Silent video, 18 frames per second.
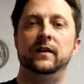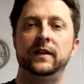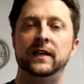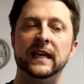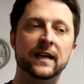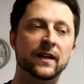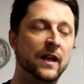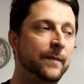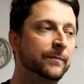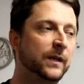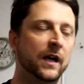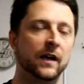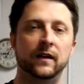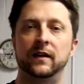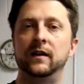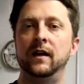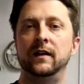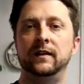Again, I'm
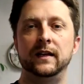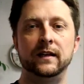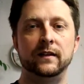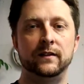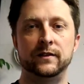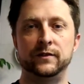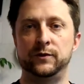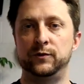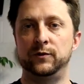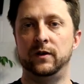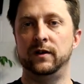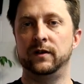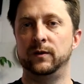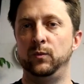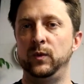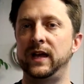not gutting this truck.